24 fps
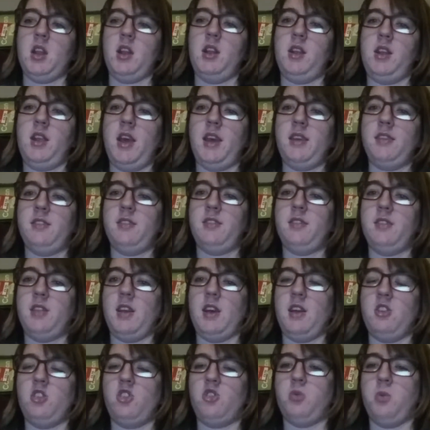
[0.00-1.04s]
less
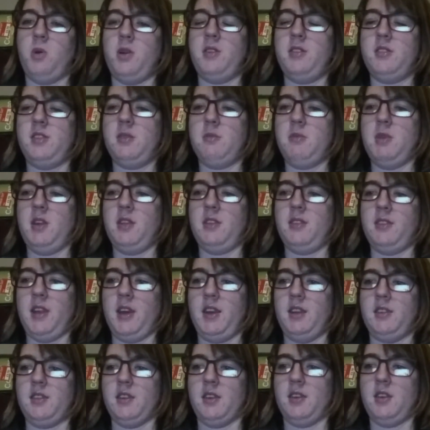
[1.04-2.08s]
than 20 minutes
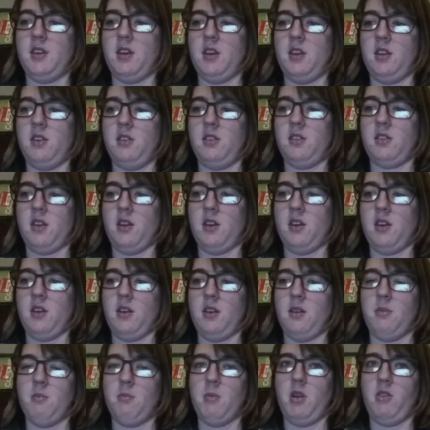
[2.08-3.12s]
later, and
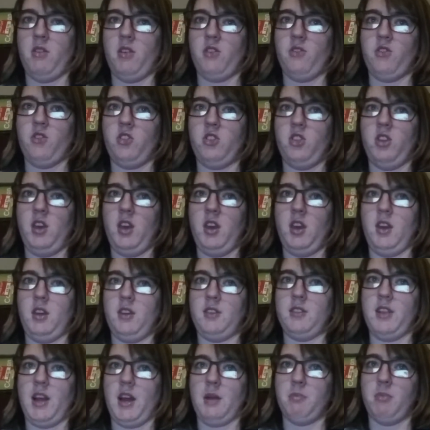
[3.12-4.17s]
my reference here
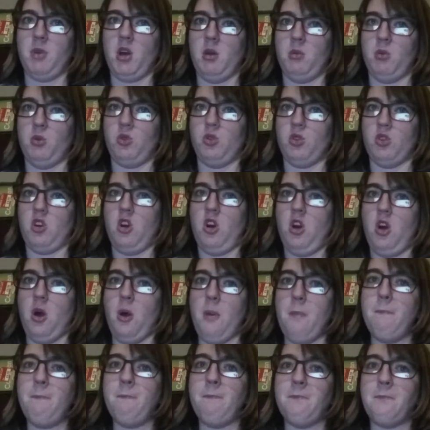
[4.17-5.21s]
is
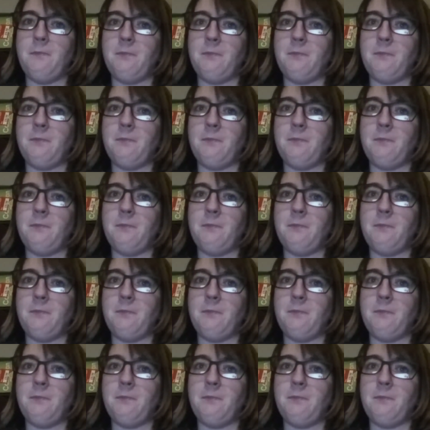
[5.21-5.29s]
ladbible.com,